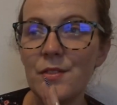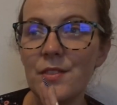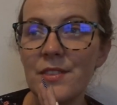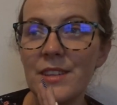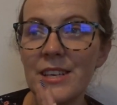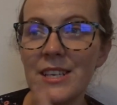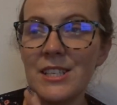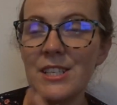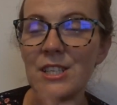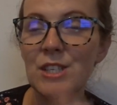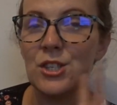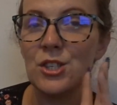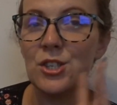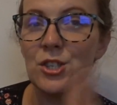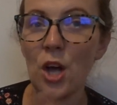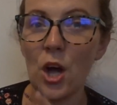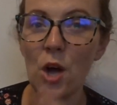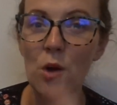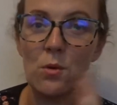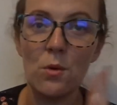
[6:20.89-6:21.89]
This is
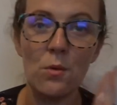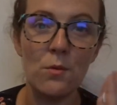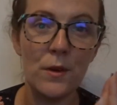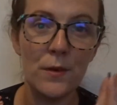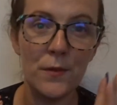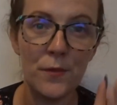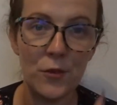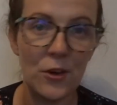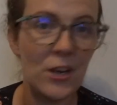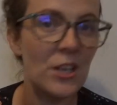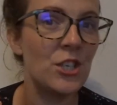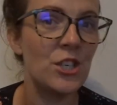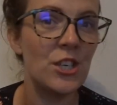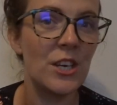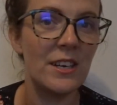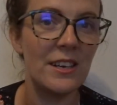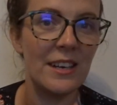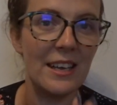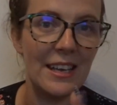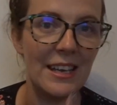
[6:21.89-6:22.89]
so
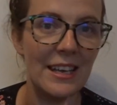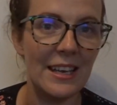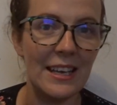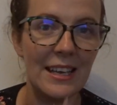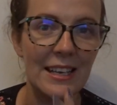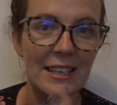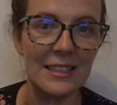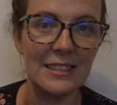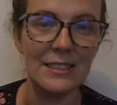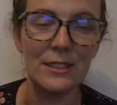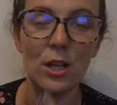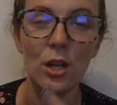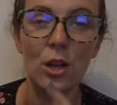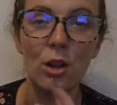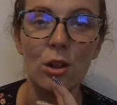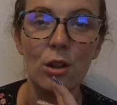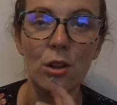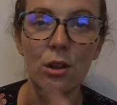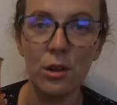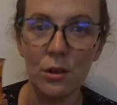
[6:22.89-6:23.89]
refreshing. It is
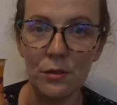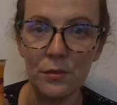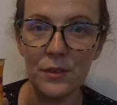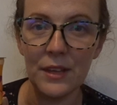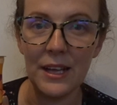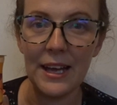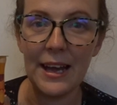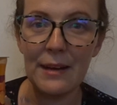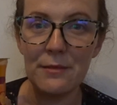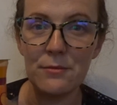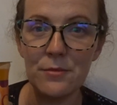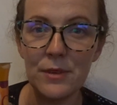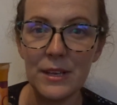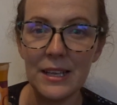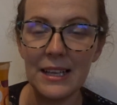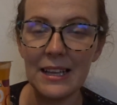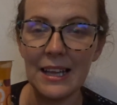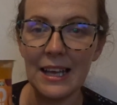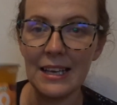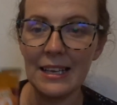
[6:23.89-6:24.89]
lovely. I
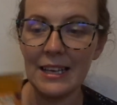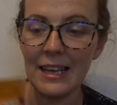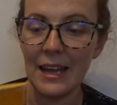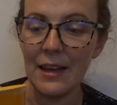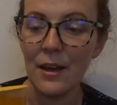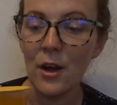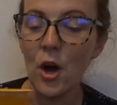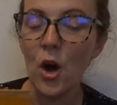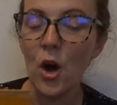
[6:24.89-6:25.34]
really like it.